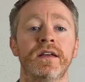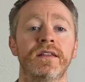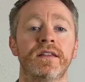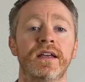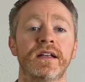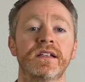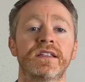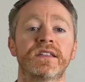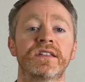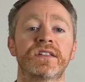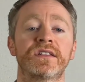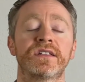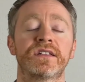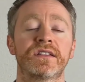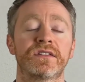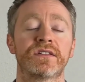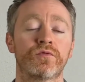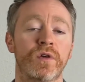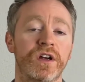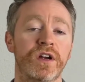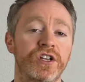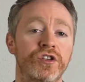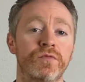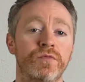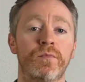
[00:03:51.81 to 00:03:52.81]
they'll
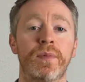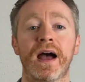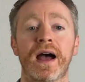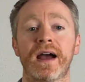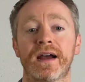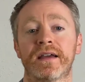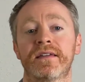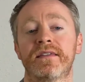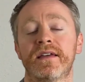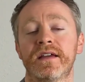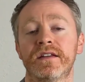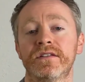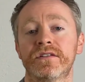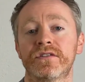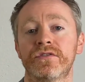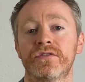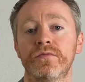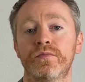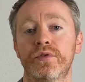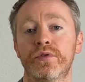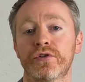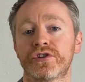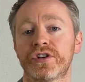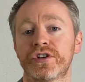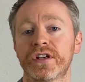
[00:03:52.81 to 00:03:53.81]
switch back then
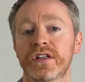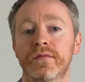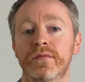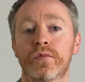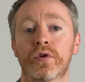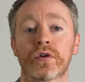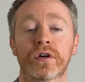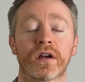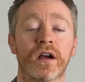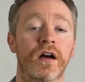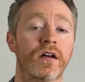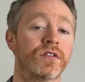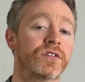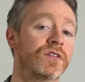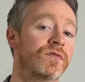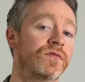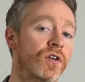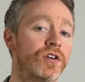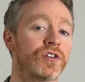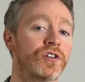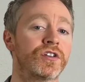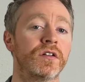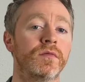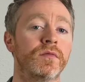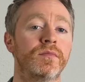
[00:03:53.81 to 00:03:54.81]
to pushing the more
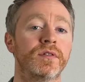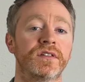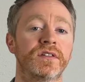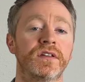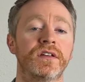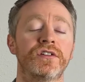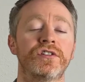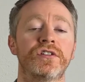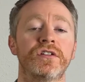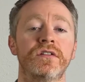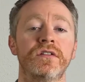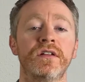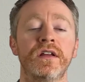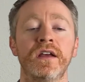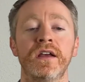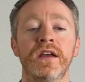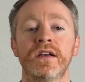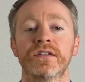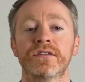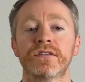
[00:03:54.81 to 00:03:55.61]
controversial position,